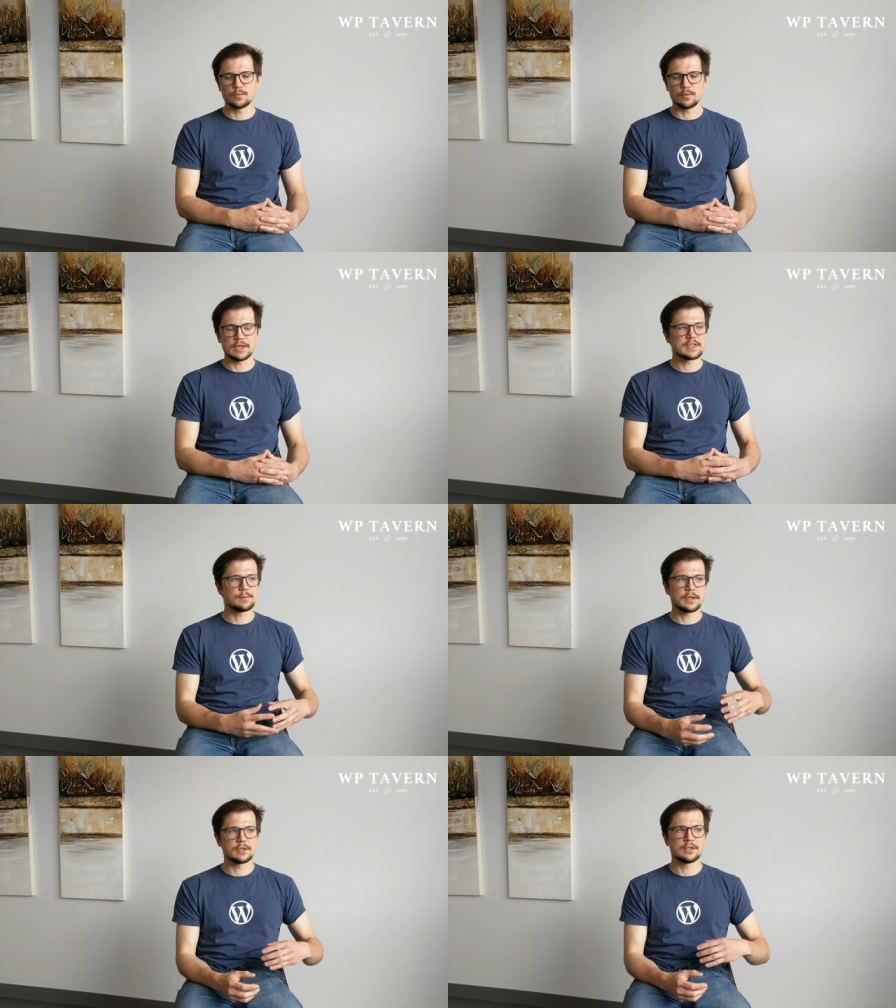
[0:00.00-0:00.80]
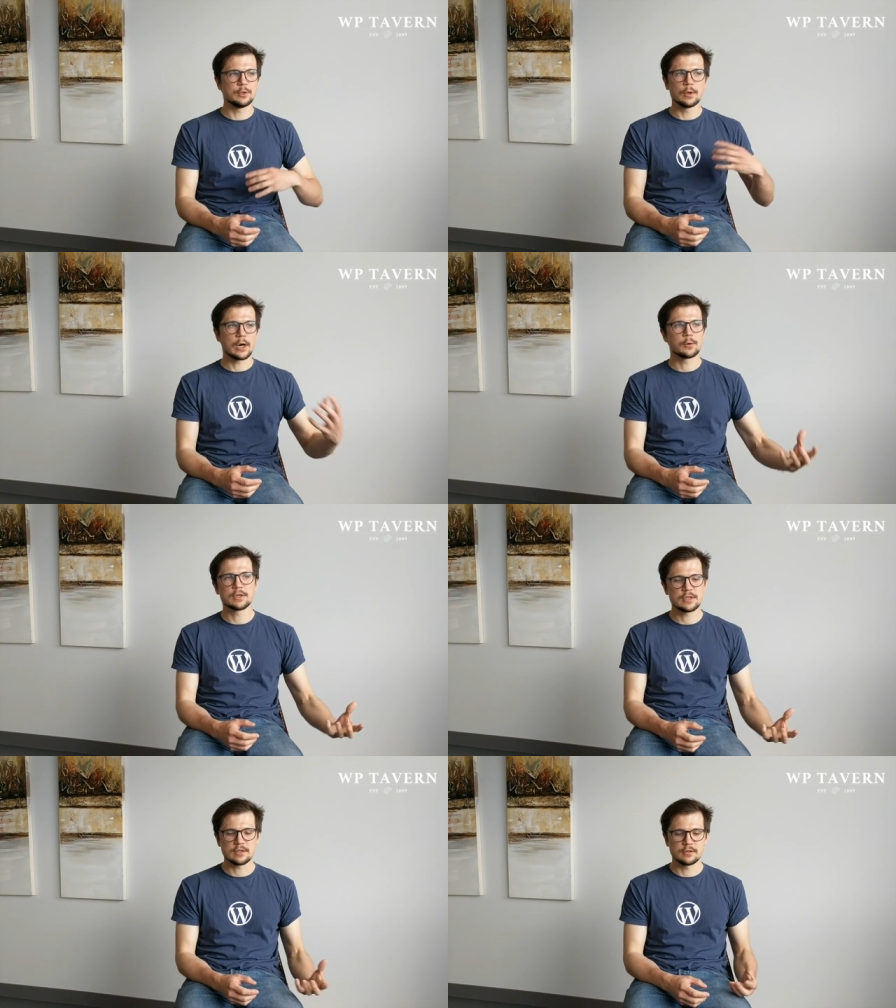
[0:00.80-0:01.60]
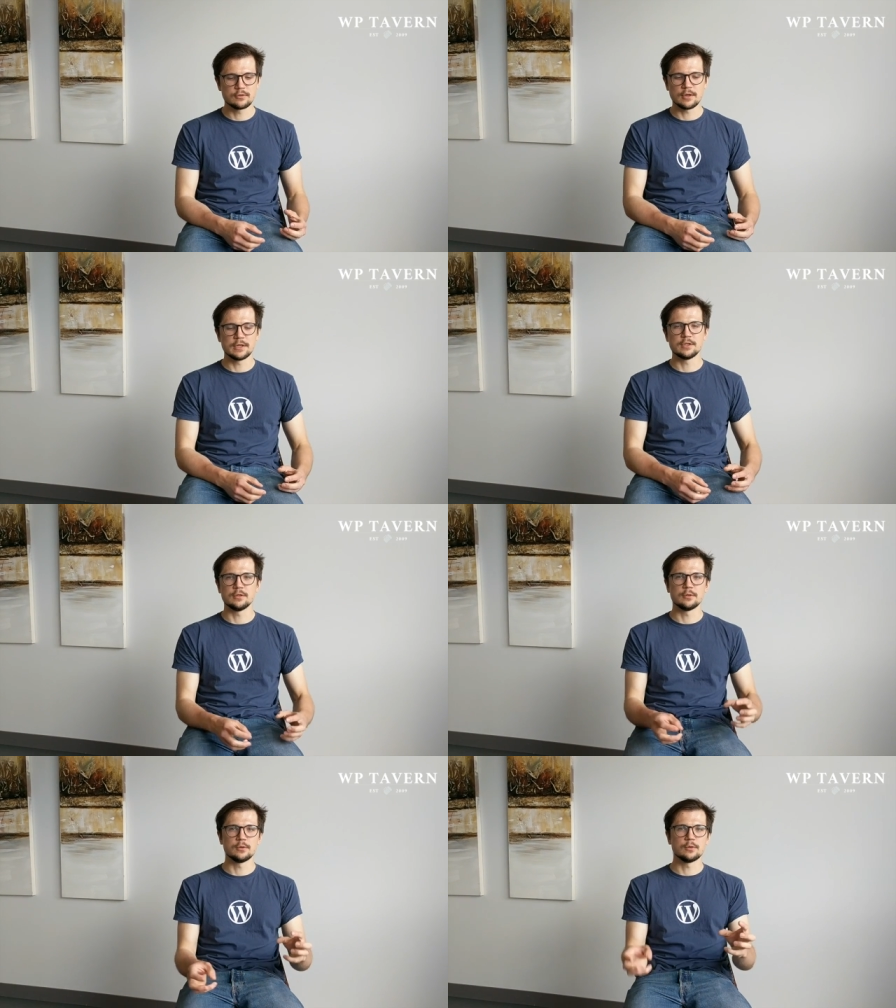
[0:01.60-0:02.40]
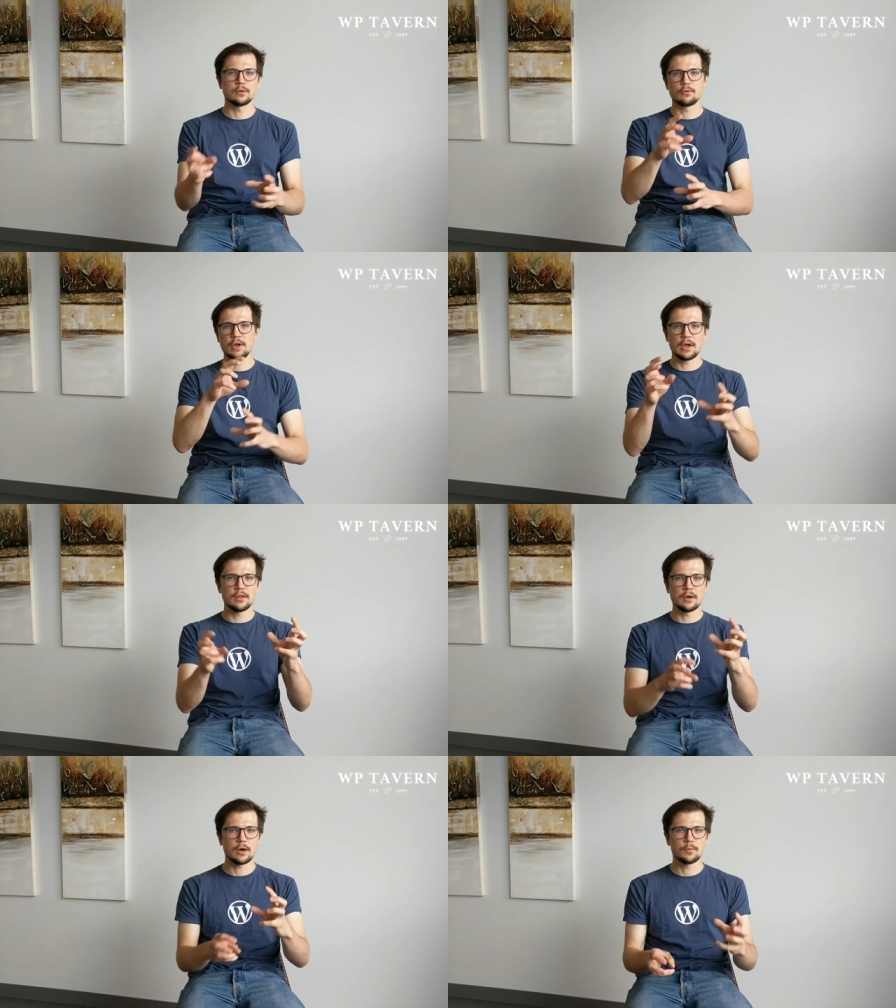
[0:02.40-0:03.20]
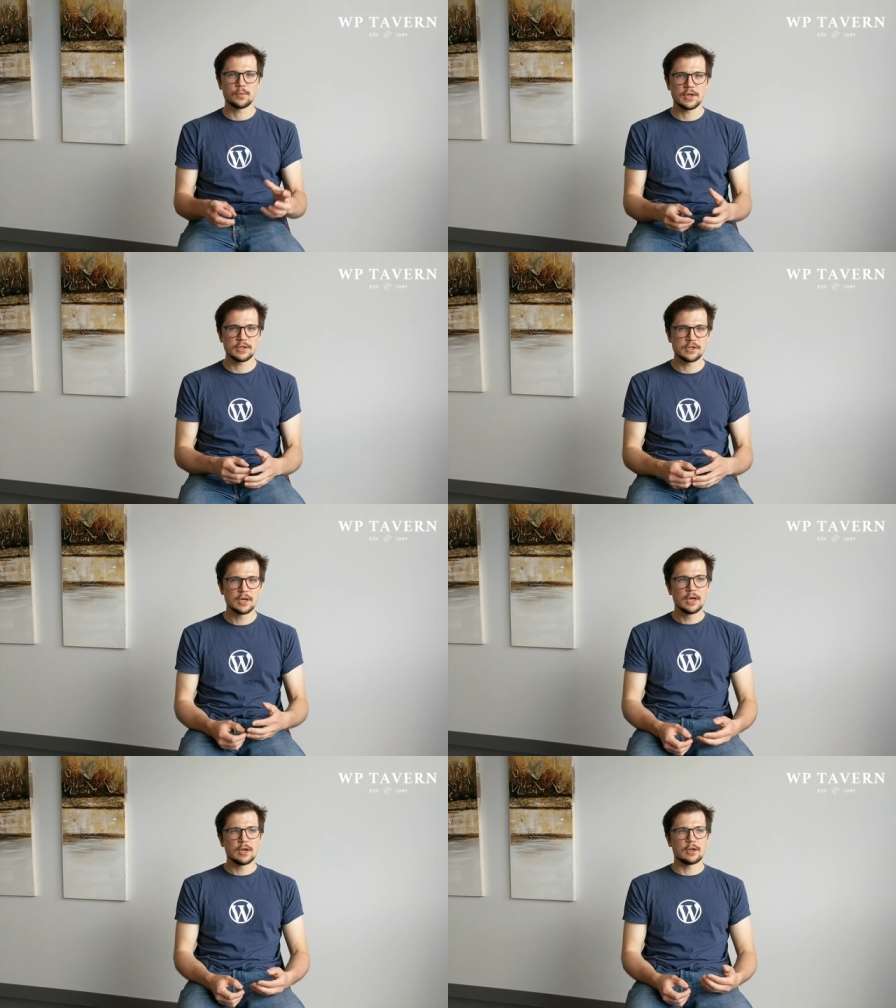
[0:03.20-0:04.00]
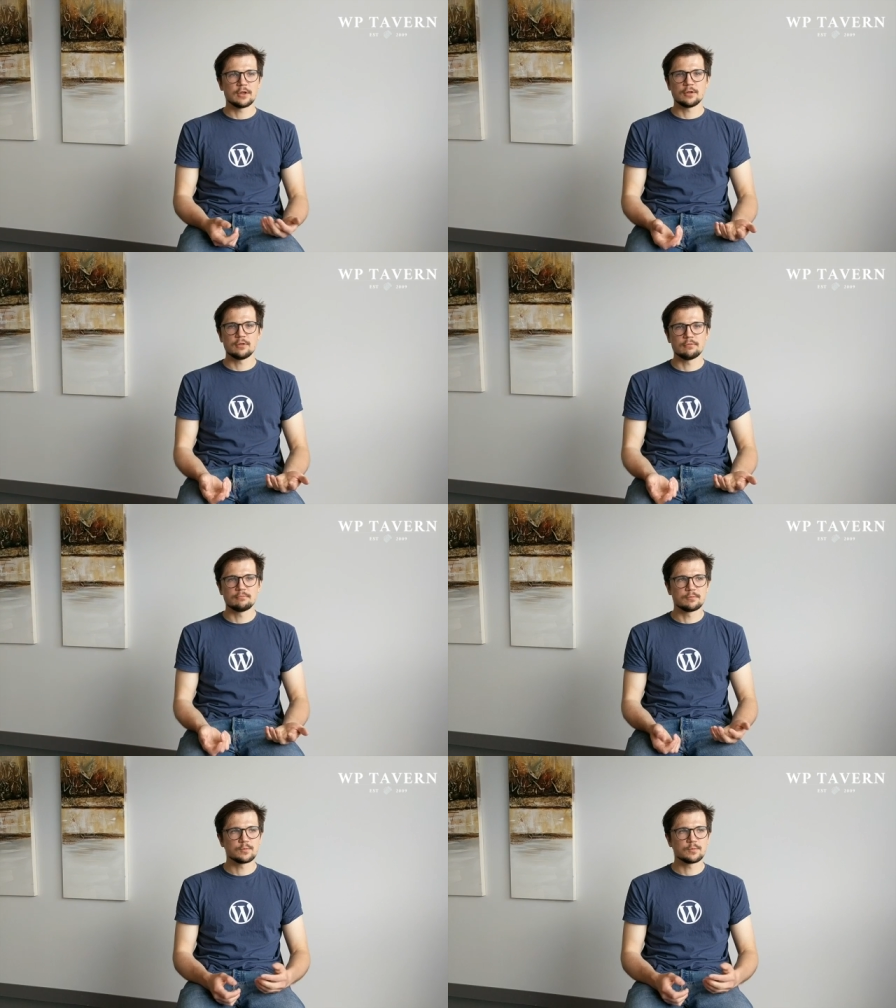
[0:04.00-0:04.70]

like spend 2 hours trying to create the homepage, and